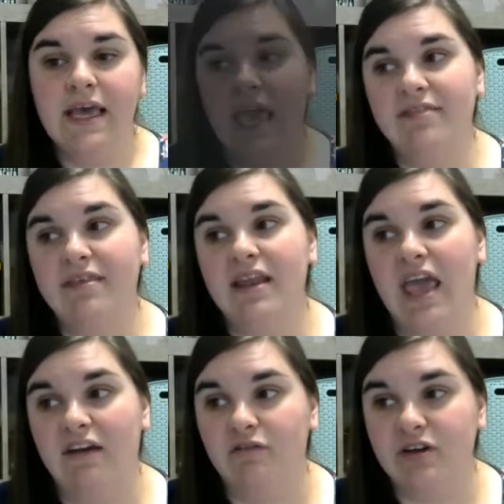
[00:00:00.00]
and then
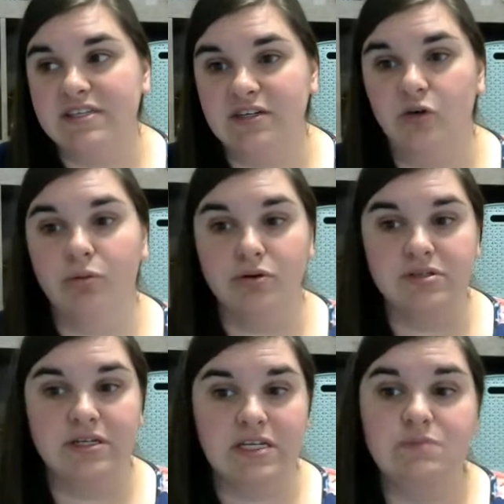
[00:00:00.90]
every single
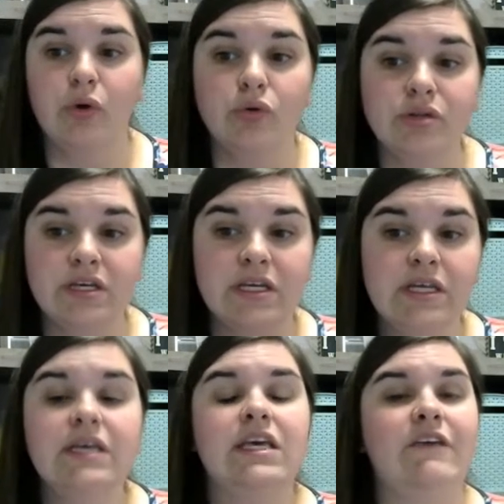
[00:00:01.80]
person is bolded,
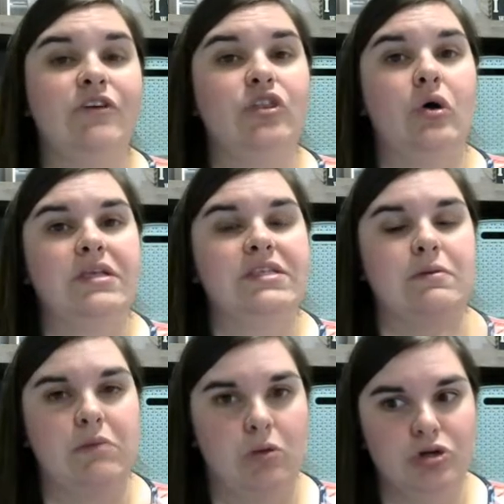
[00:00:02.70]
even though it's a
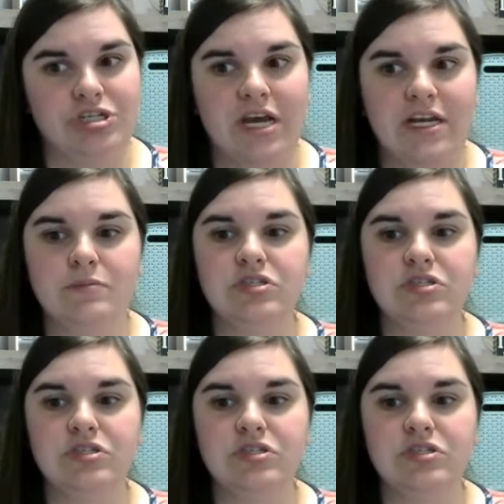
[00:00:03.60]
mail merge item.